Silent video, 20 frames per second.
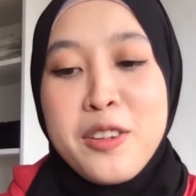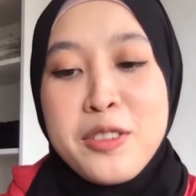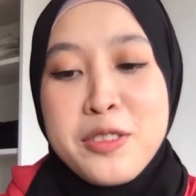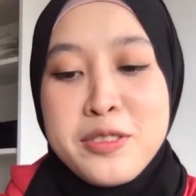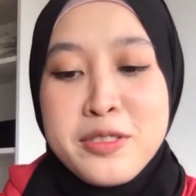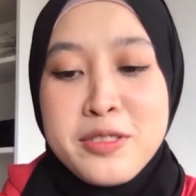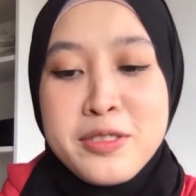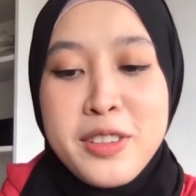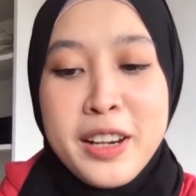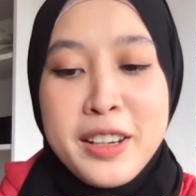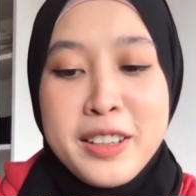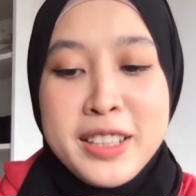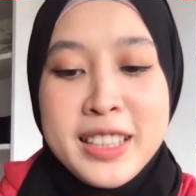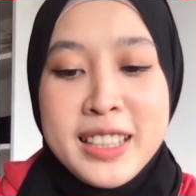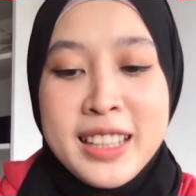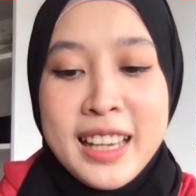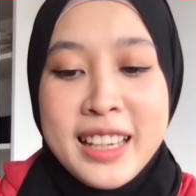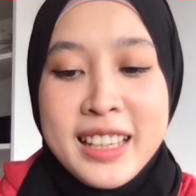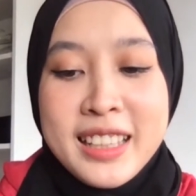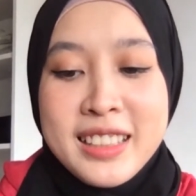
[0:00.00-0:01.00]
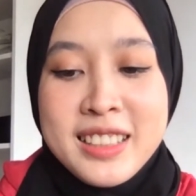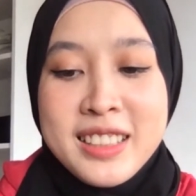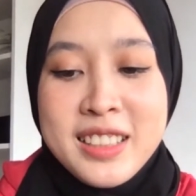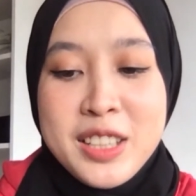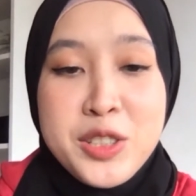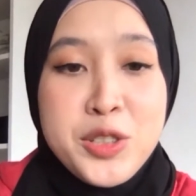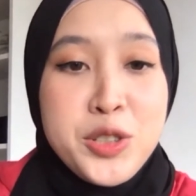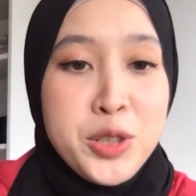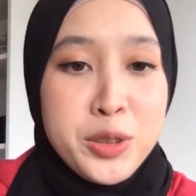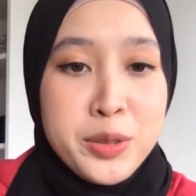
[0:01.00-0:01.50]
off very like
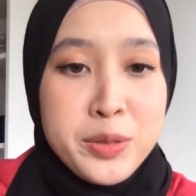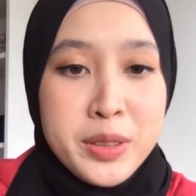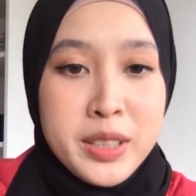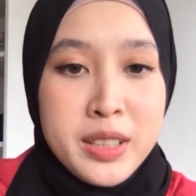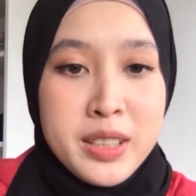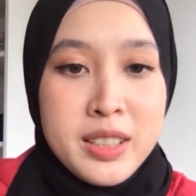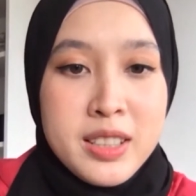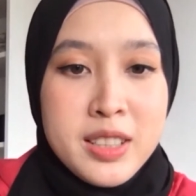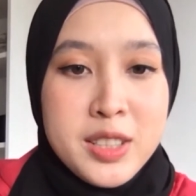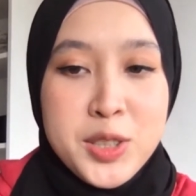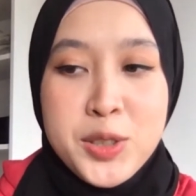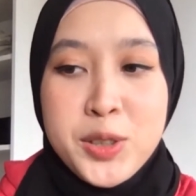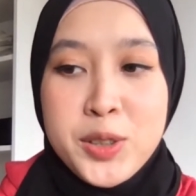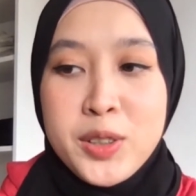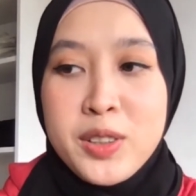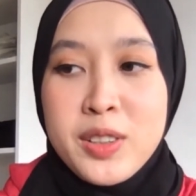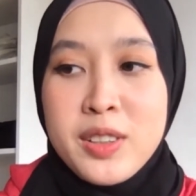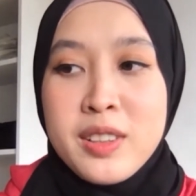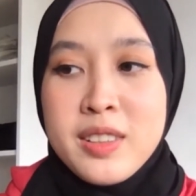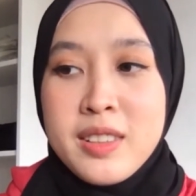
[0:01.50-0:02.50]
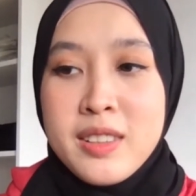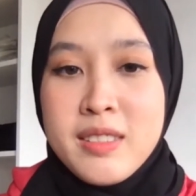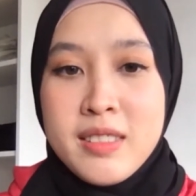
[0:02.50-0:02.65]
introvert, so